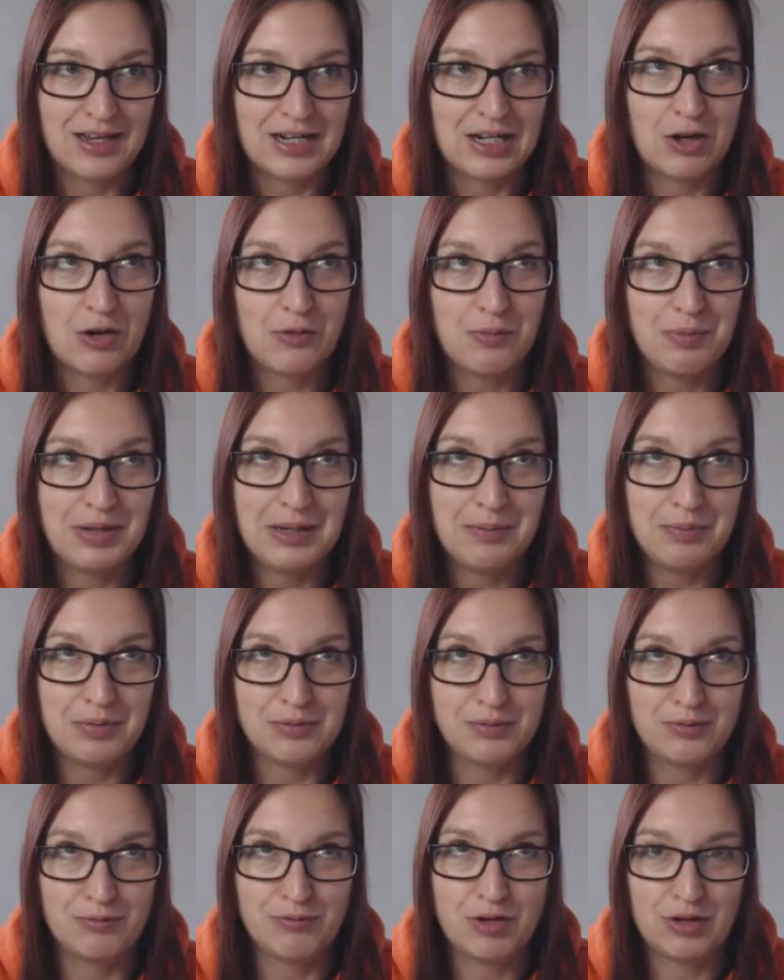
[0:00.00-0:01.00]
A lot of
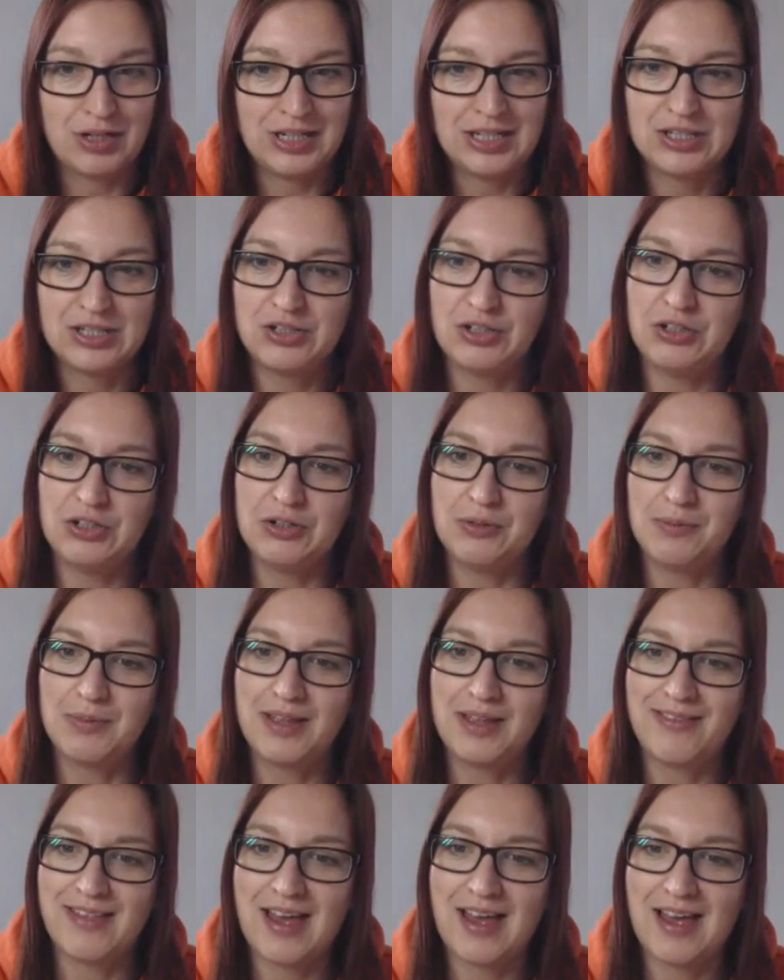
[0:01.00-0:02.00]
people wrongly assume
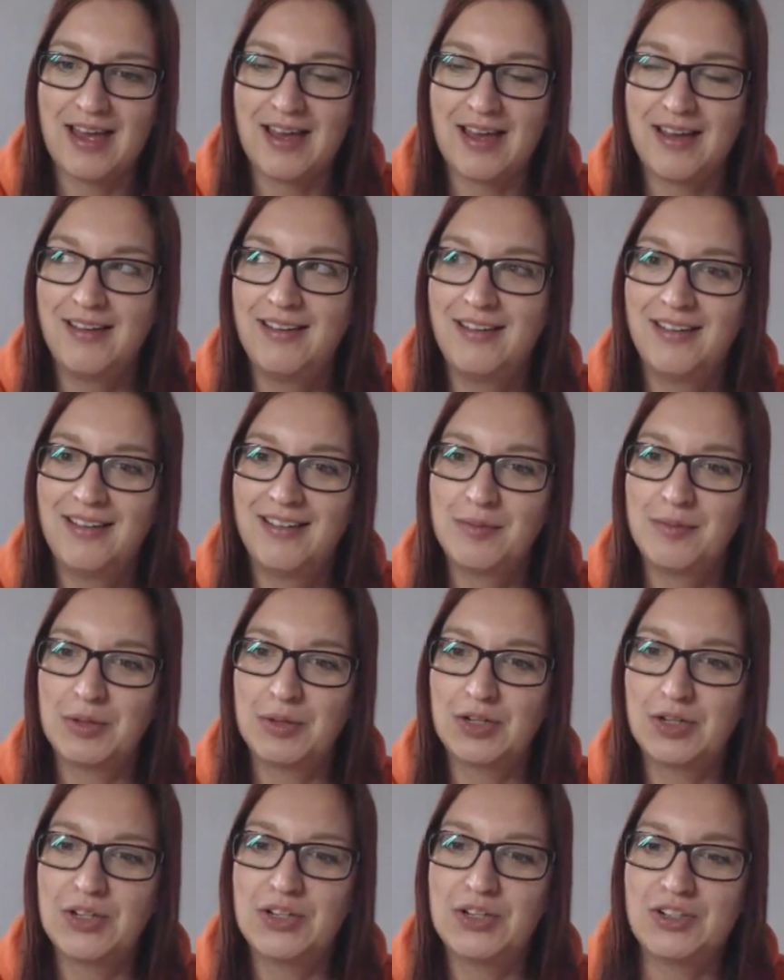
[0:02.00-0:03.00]
that
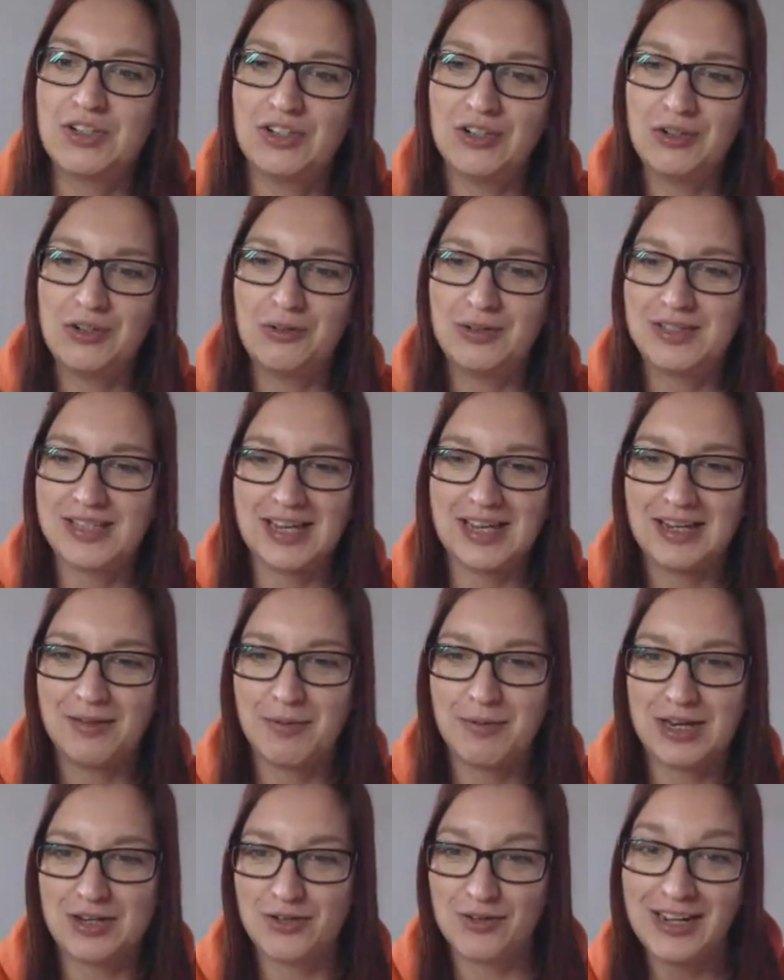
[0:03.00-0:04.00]
because you,
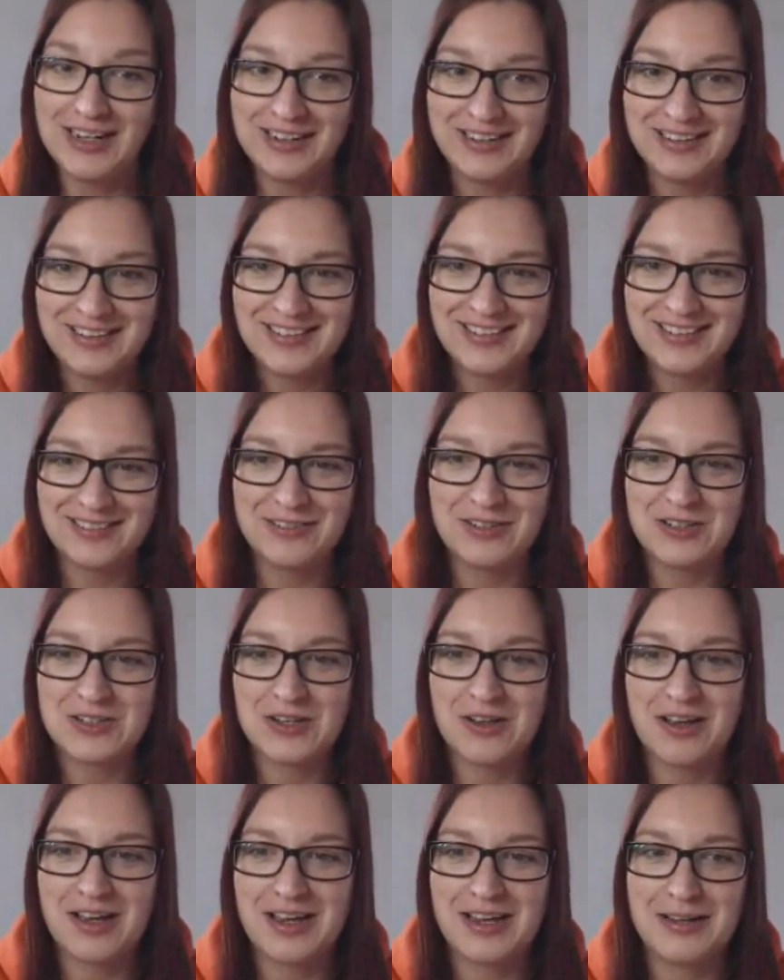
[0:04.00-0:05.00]
say, wear trainers all
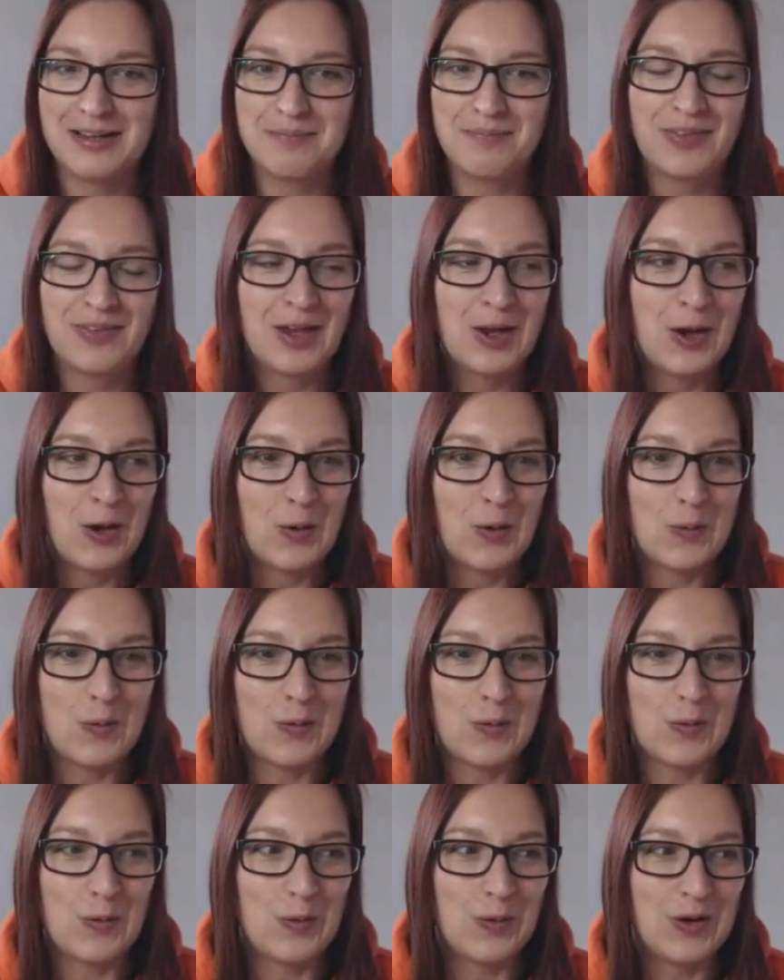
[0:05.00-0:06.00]
the time
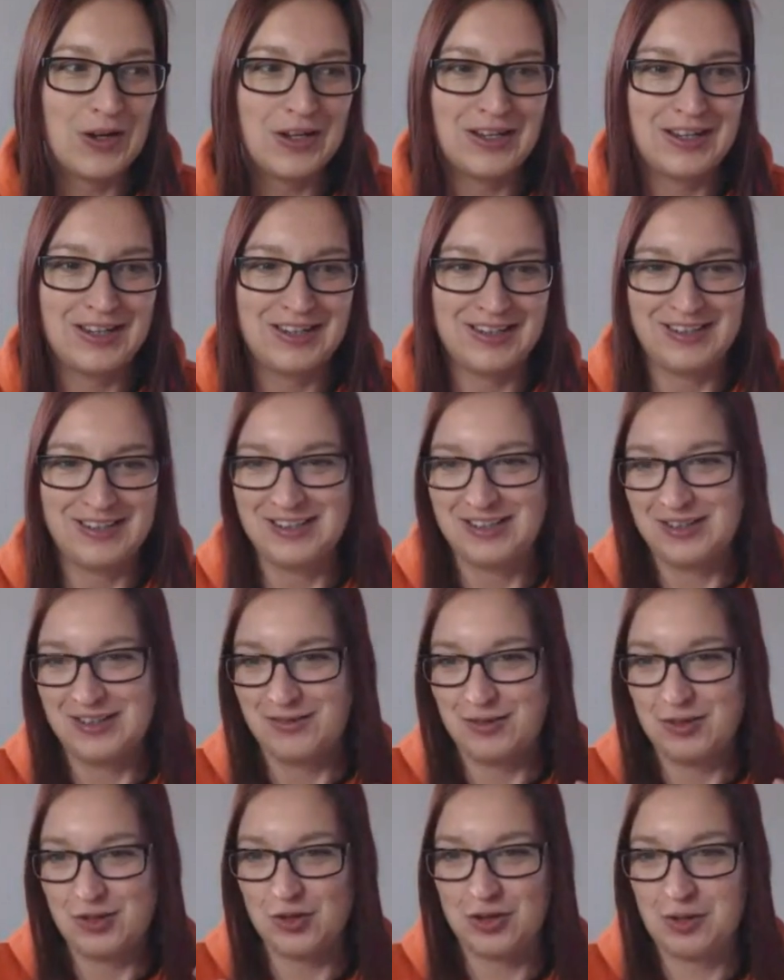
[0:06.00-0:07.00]
or
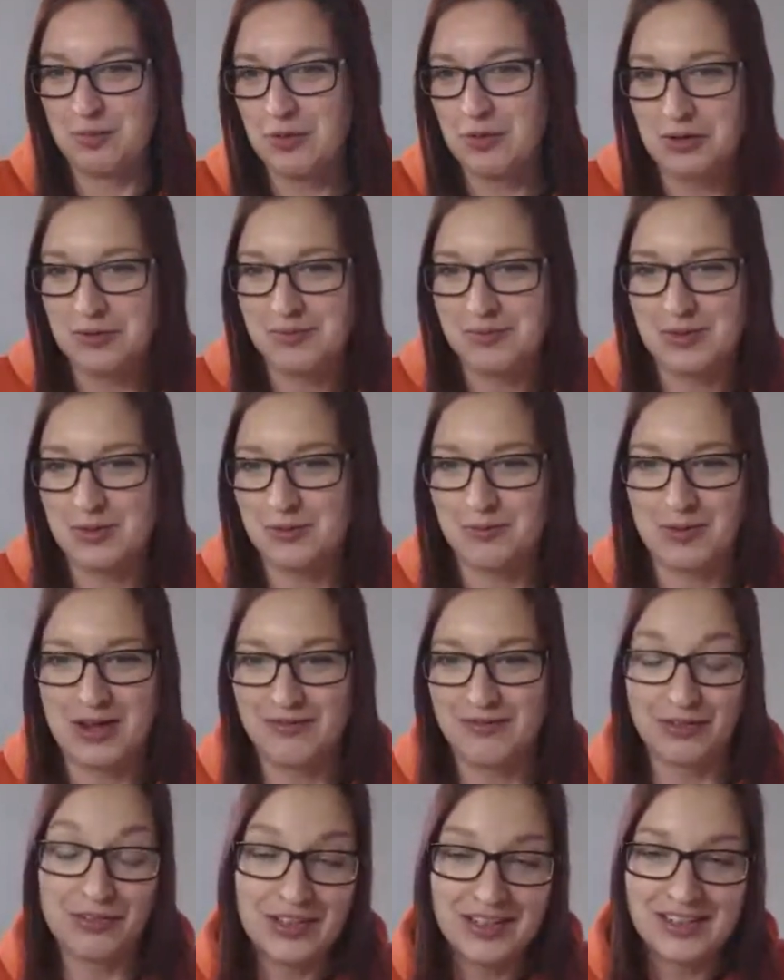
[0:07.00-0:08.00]
jogging bottoms or
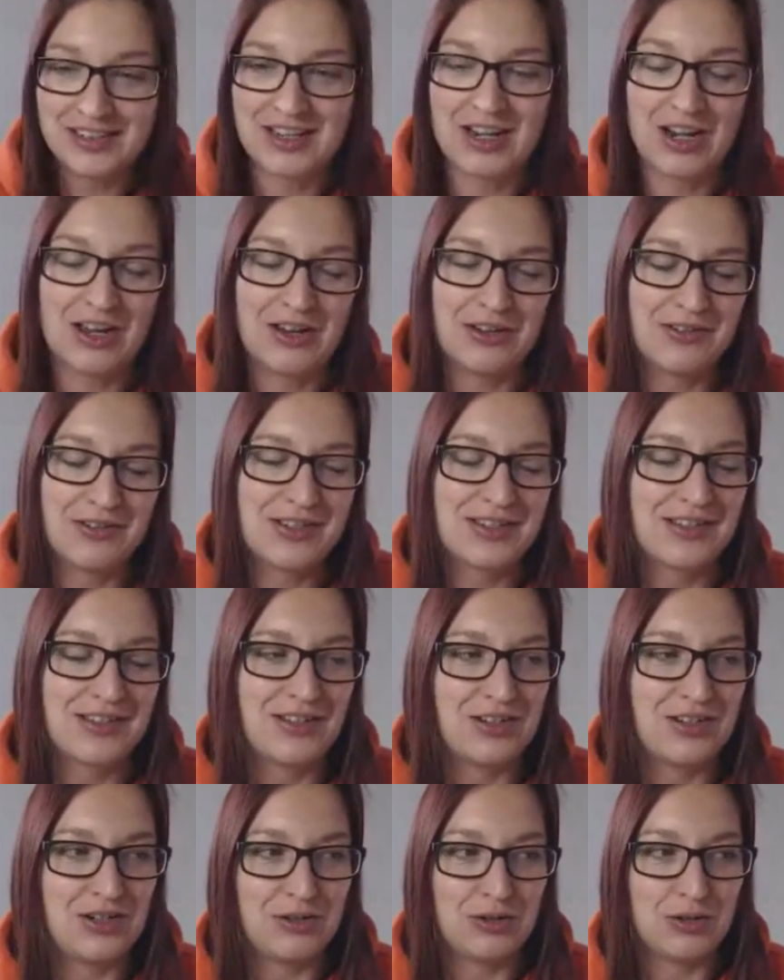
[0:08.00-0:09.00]
whatever fitness clothes
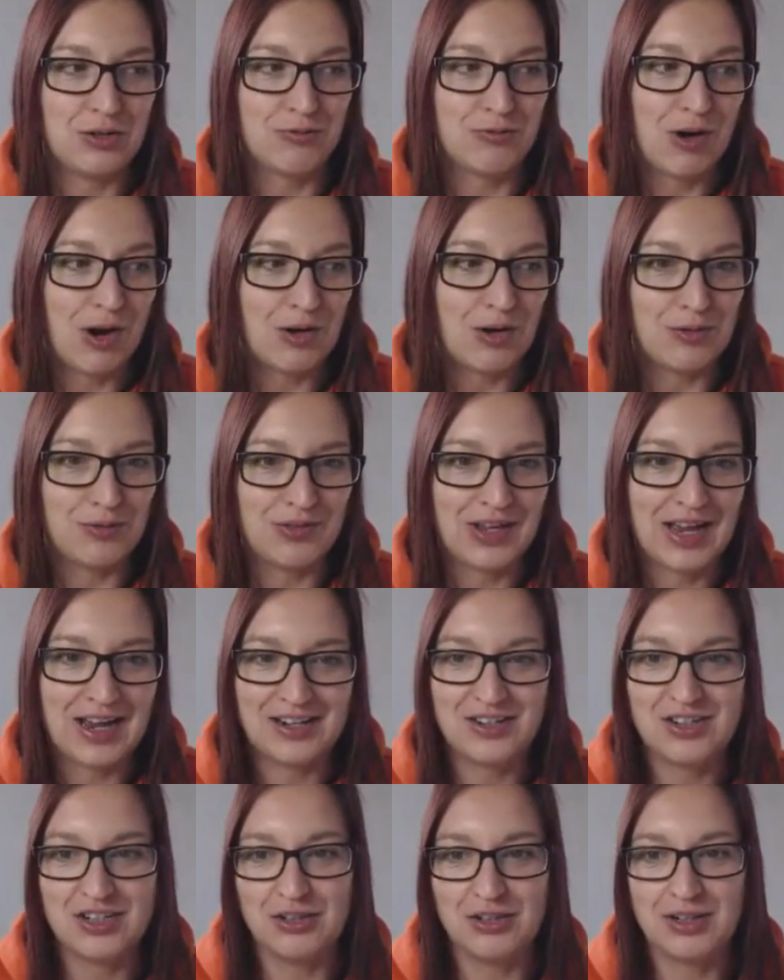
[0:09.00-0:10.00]
to do your role, that
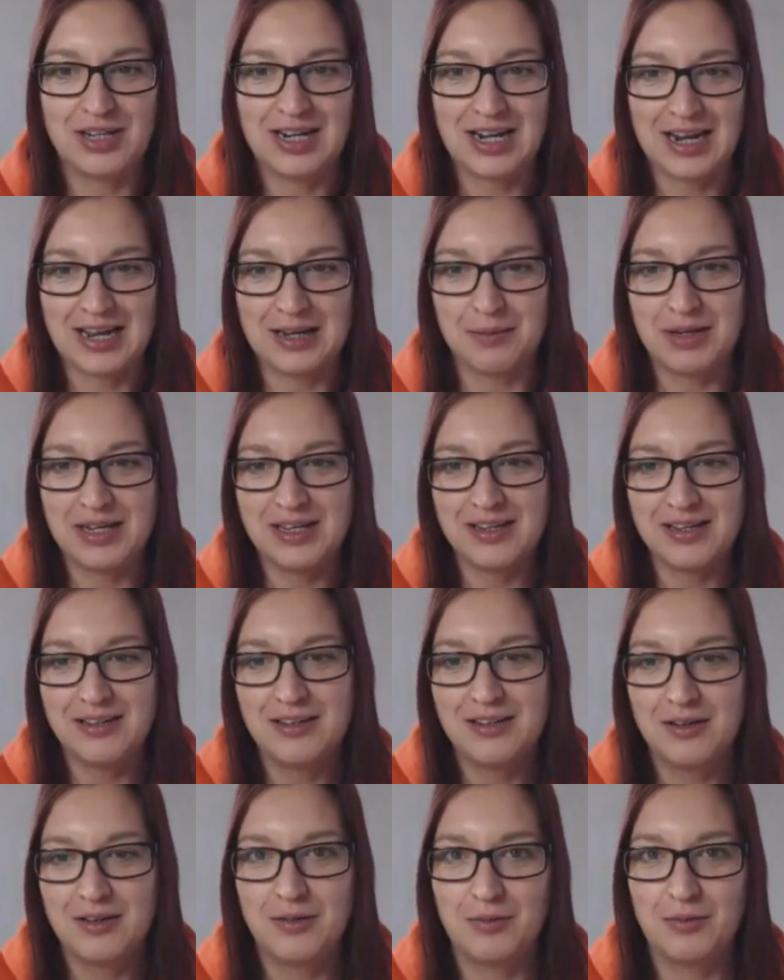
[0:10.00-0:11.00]
actually you can claim it,
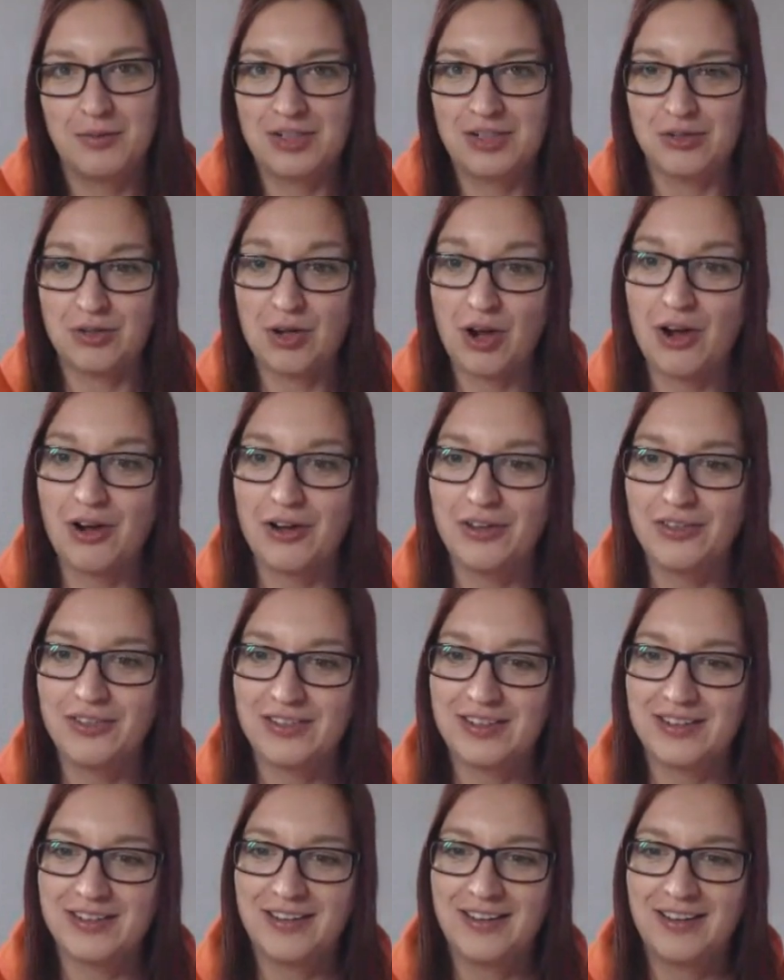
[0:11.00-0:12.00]
which you
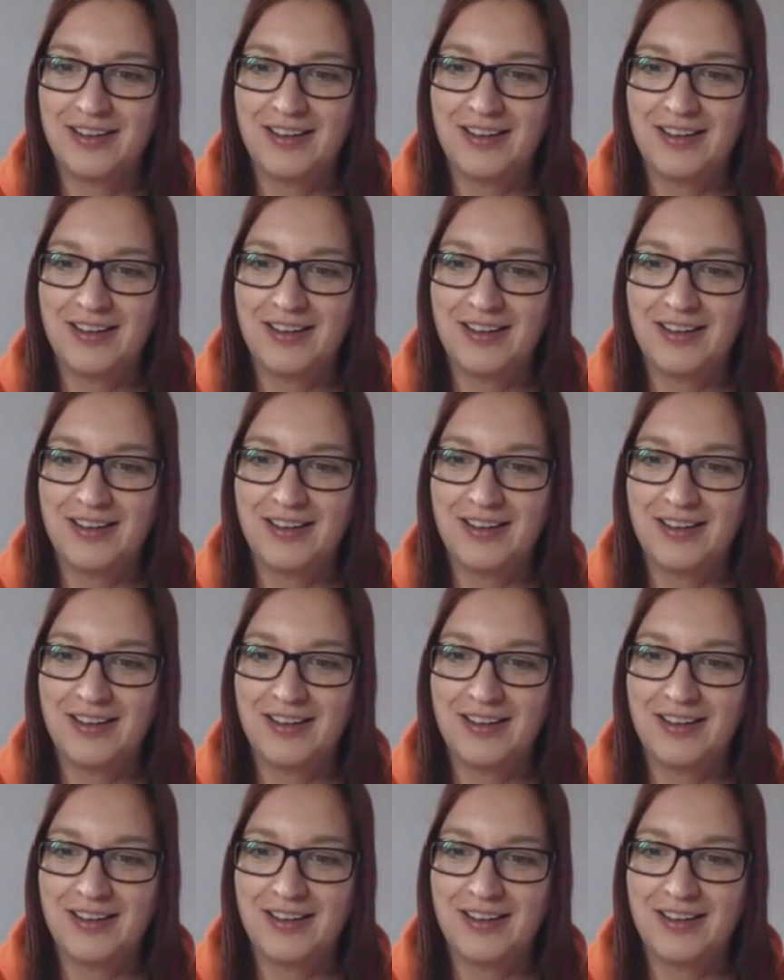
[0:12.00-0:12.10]
can't.